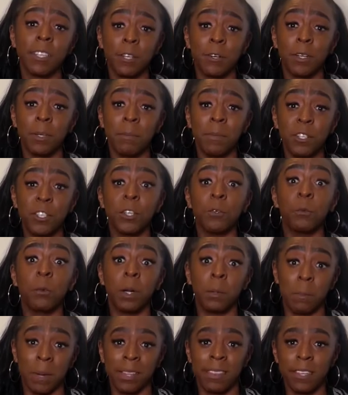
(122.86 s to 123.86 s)
going to mention
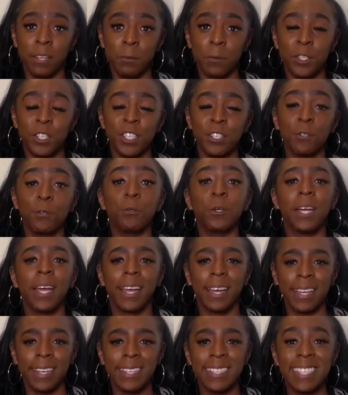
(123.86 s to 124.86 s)
one method, which is Uta
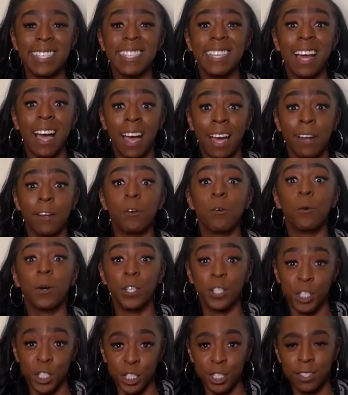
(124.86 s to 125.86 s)
Hagen's 9
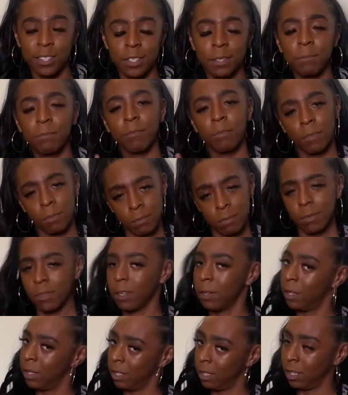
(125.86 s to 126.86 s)
questions. So
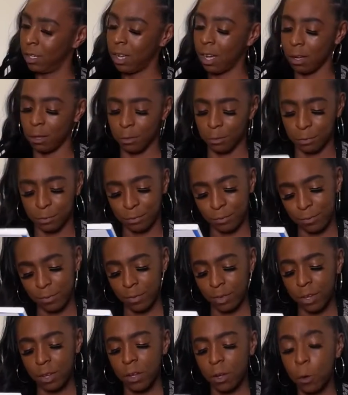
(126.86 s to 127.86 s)
here they go.
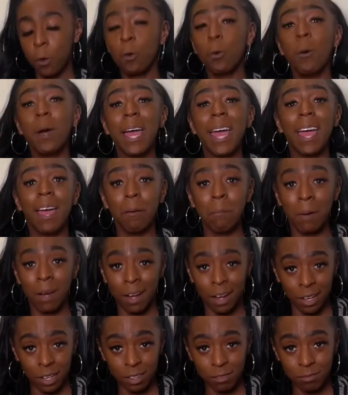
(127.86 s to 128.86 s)
Who am
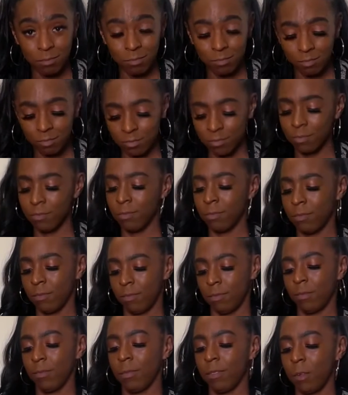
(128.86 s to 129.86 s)
I?
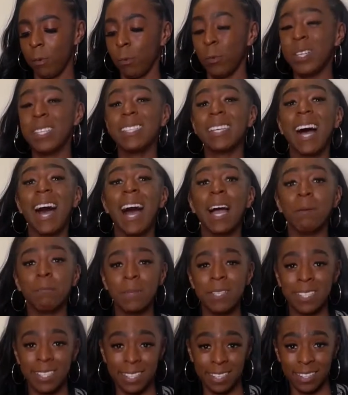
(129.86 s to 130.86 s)
What time
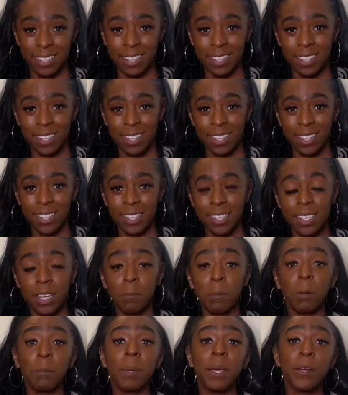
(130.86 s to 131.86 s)
is it?
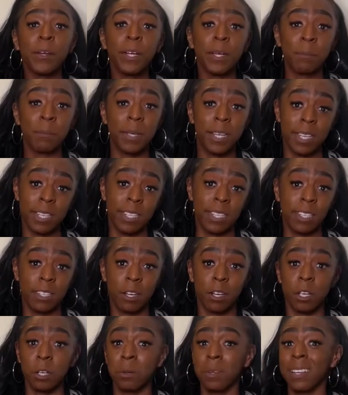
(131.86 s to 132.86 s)
Some are period pieces.
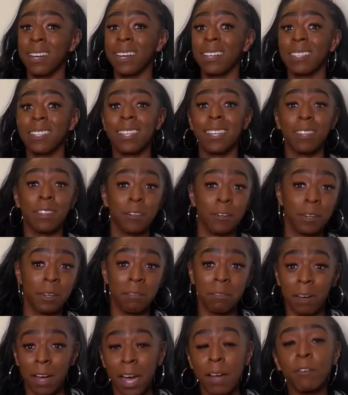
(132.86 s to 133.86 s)
Are you in
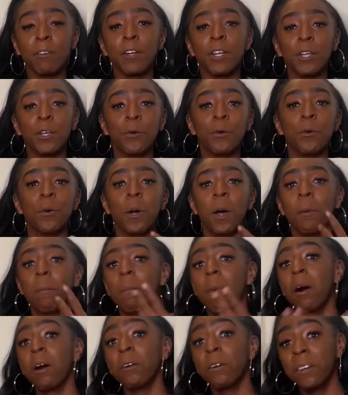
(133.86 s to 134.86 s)
1935 or are you
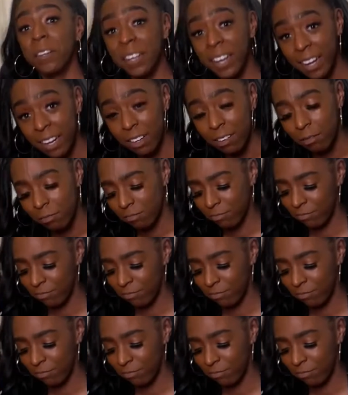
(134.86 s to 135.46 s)
modern day?